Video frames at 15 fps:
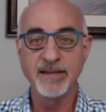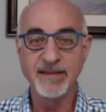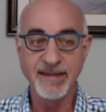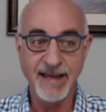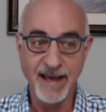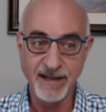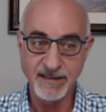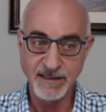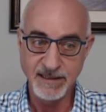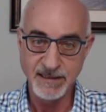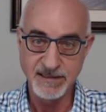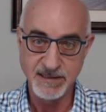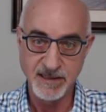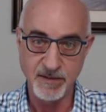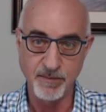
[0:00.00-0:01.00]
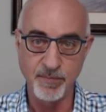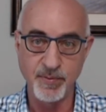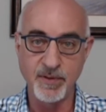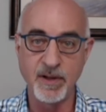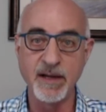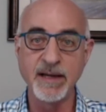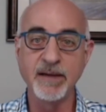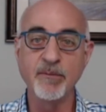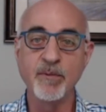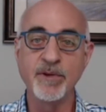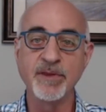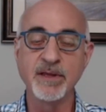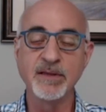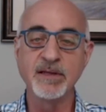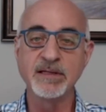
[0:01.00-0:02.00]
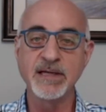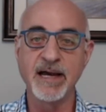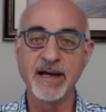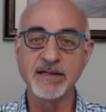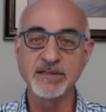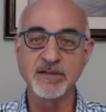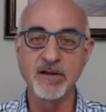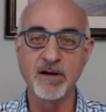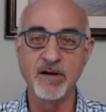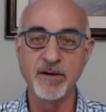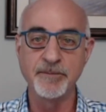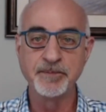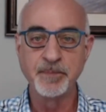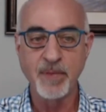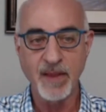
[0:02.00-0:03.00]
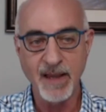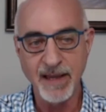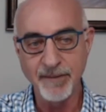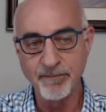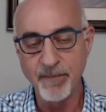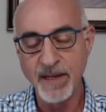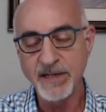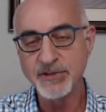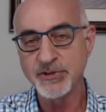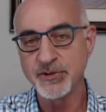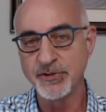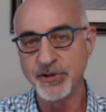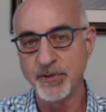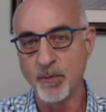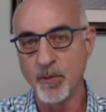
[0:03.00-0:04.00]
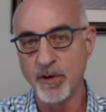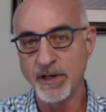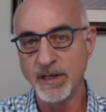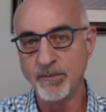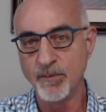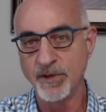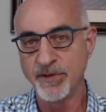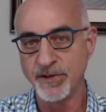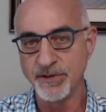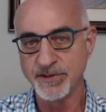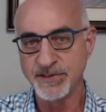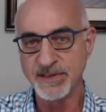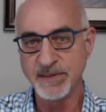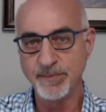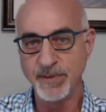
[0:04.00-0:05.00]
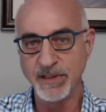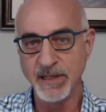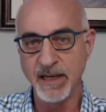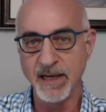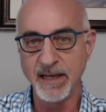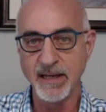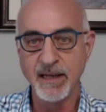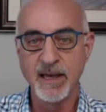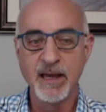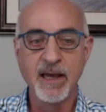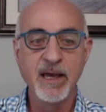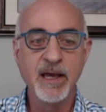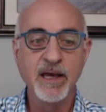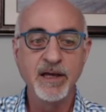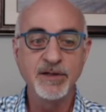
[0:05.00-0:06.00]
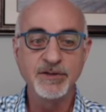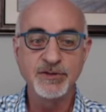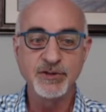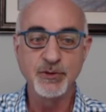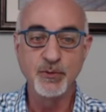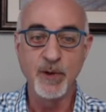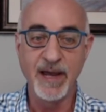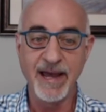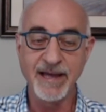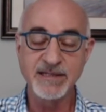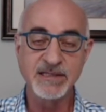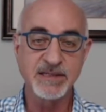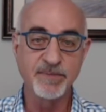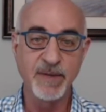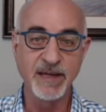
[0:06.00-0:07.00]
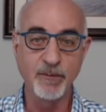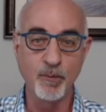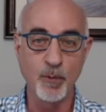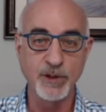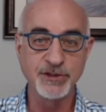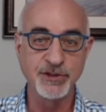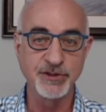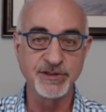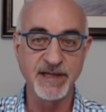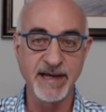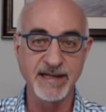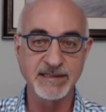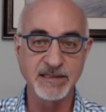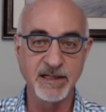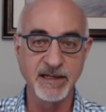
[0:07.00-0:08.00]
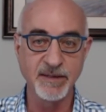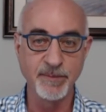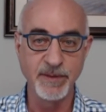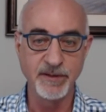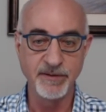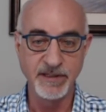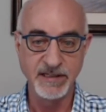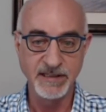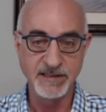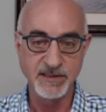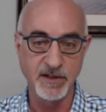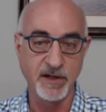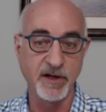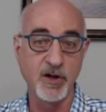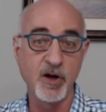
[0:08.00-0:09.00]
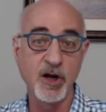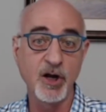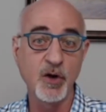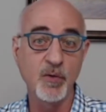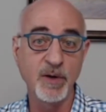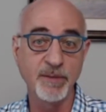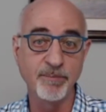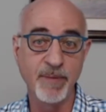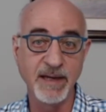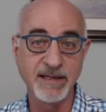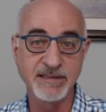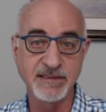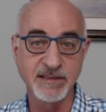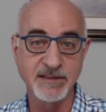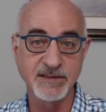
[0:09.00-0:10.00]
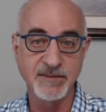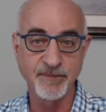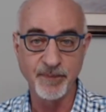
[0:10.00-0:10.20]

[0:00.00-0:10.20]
that is compliant within the tax law, and make sure you're working with your CPA to estimate what your tax liability is on an ongoing basis.